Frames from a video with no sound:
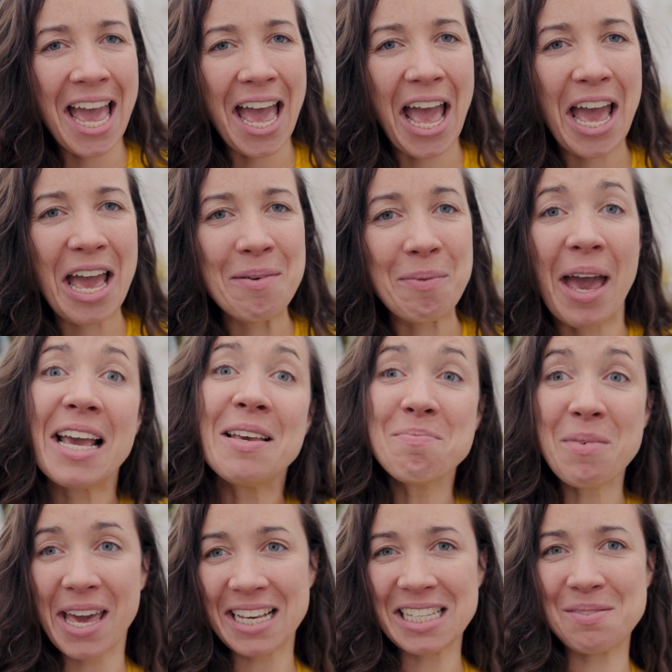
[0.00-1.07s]

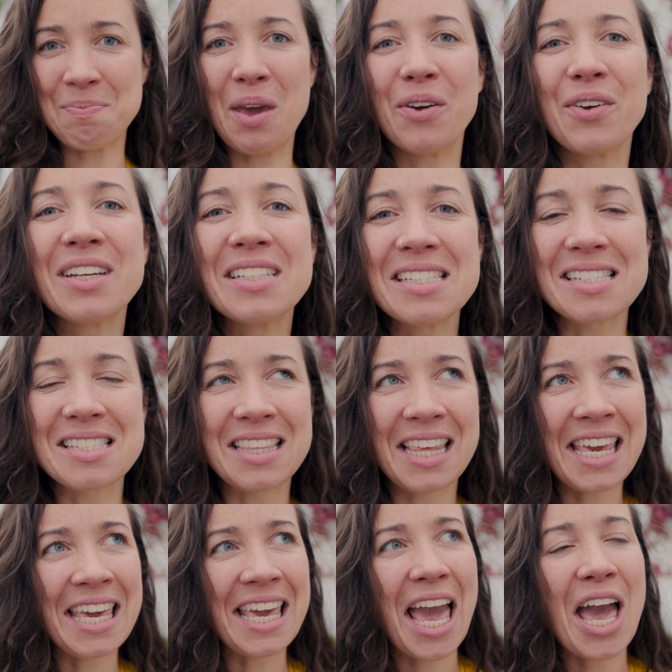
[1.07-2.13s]
in my experience,
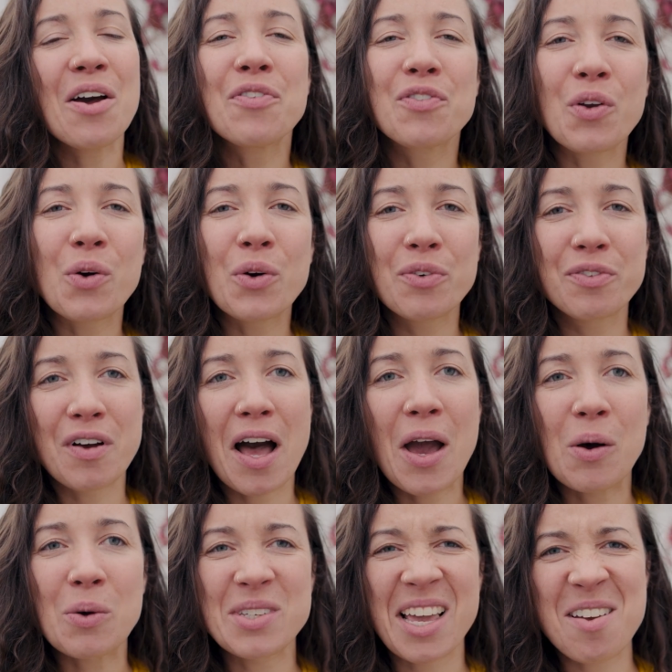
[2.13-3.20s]
the F-Log
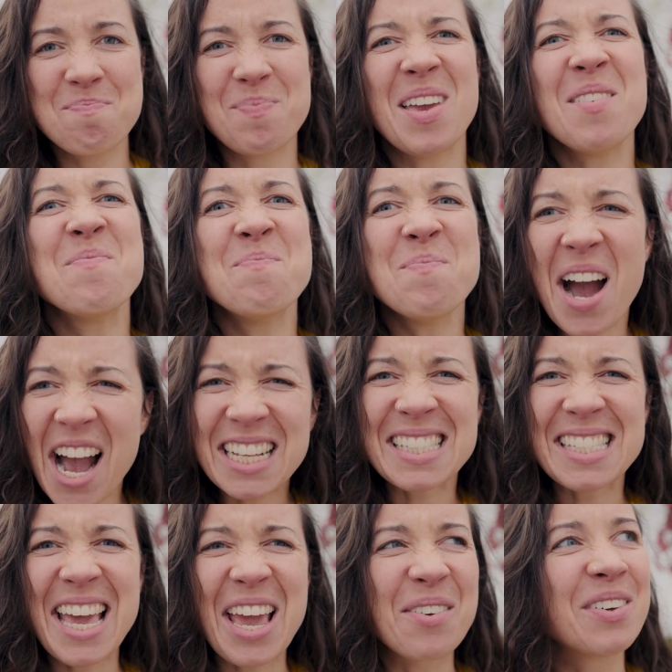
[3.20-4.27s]
files have been
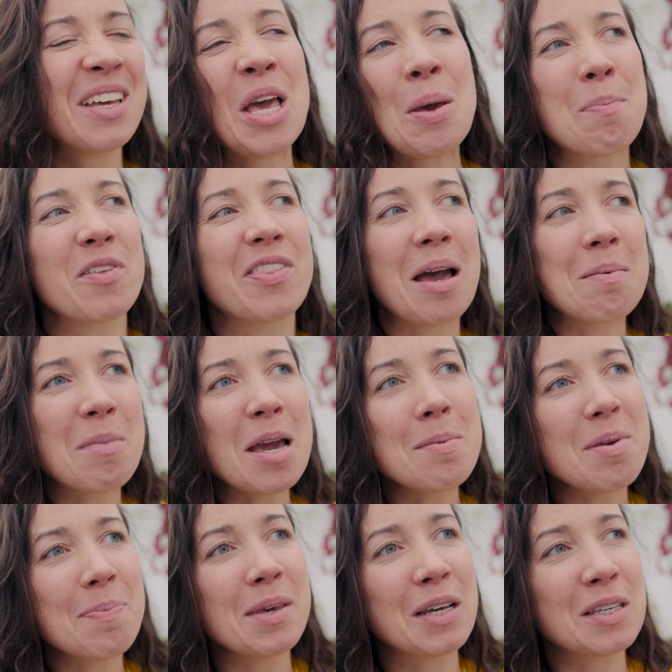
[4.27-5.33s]
massive, but that
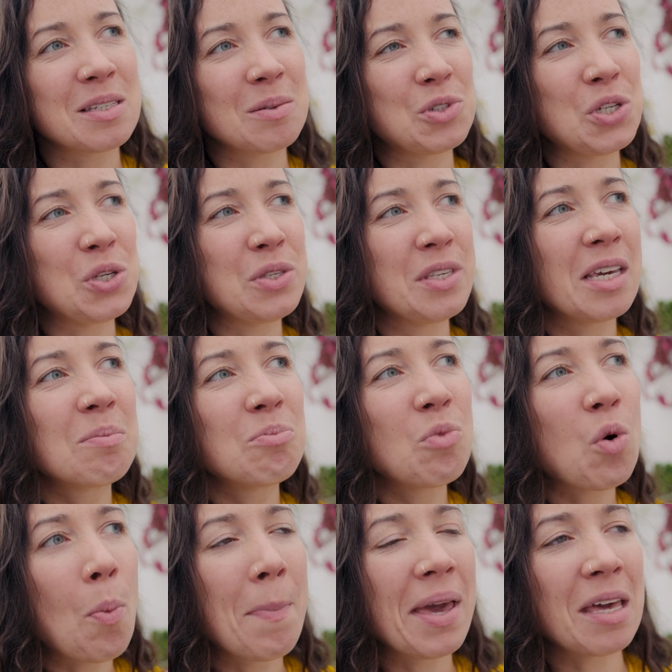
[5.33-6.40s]
might be because I'm shooting in
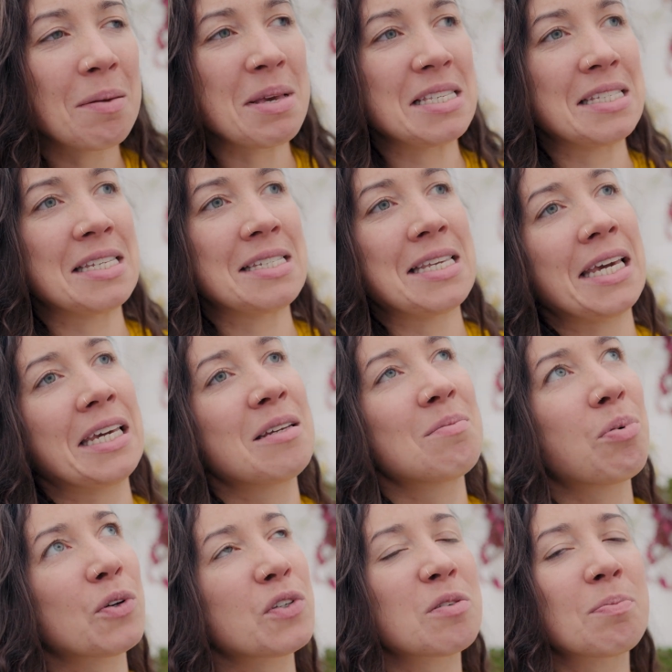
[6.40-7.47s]
more megabits a
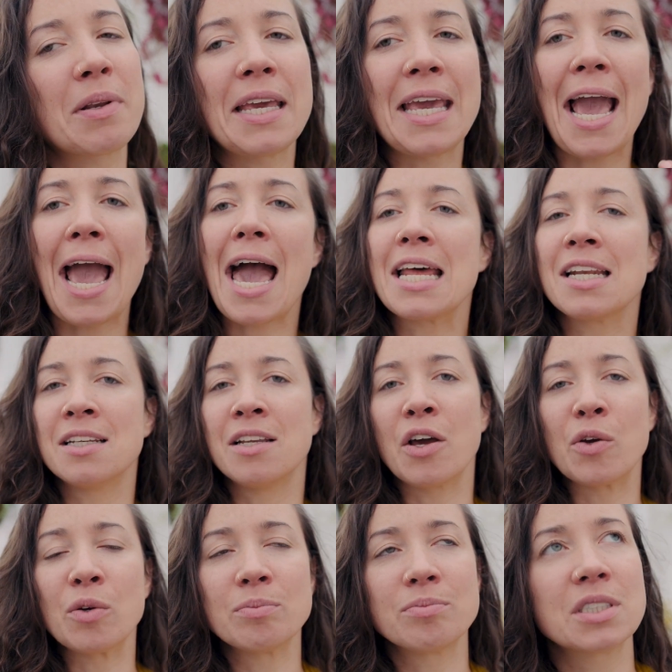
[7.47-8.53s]
second, possibly, I don't
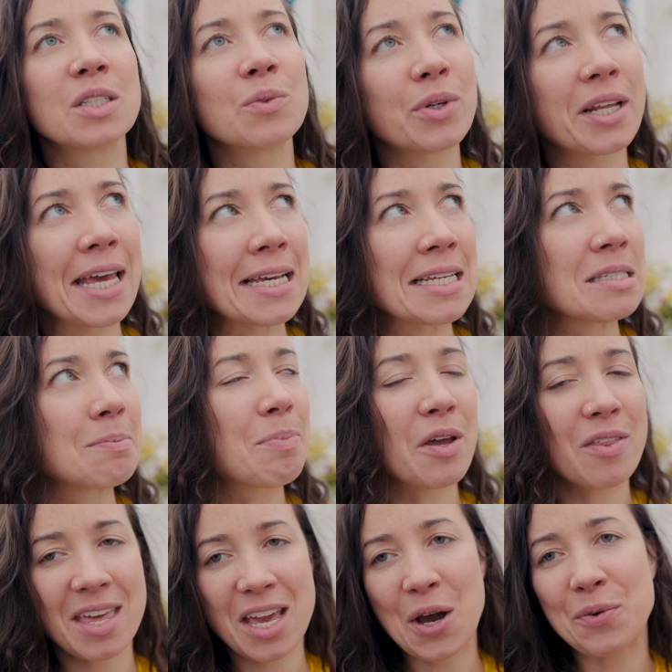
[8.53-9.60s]
know what it is,
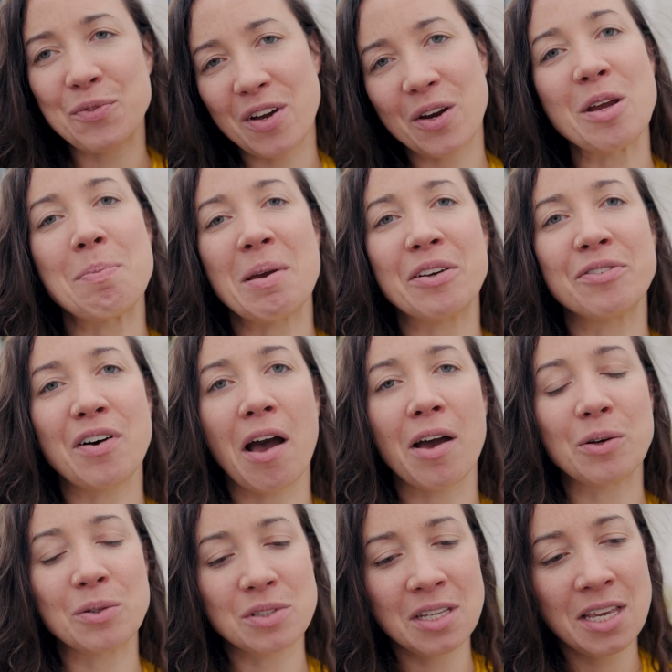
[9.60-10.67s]
but they are very big
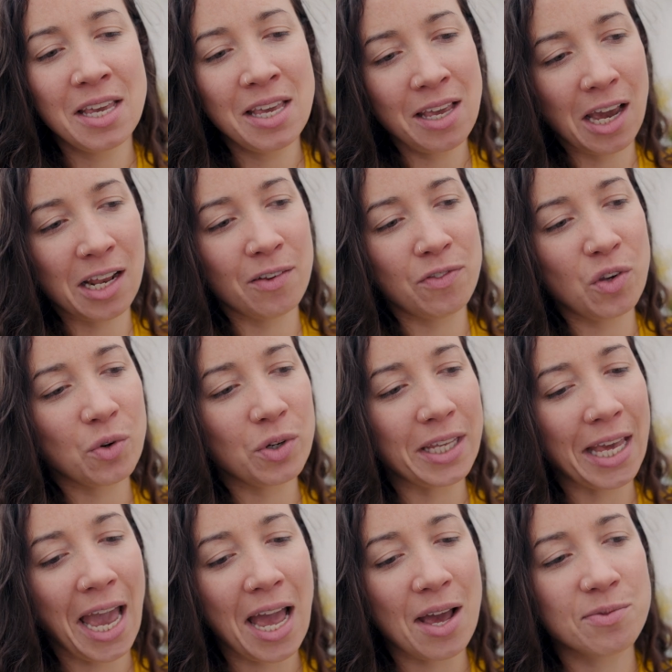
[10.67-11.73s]
files. And if you
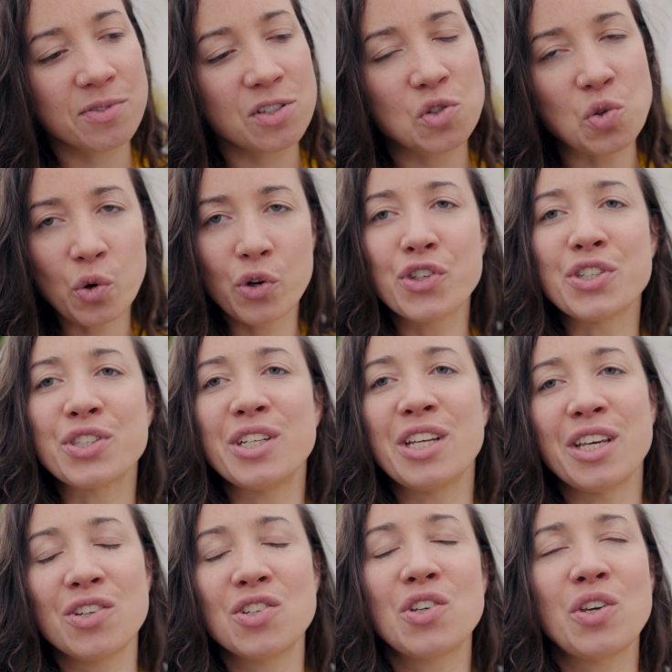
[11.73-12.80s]
already have storage as an
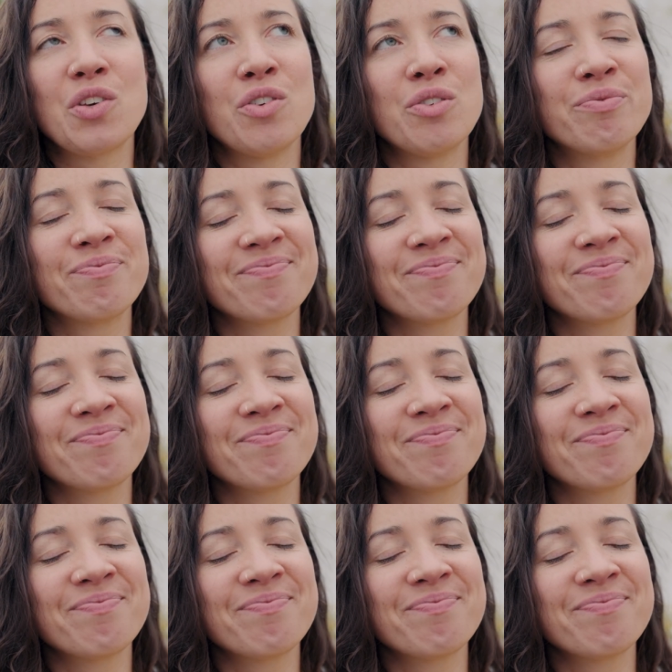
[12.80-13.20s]
issue,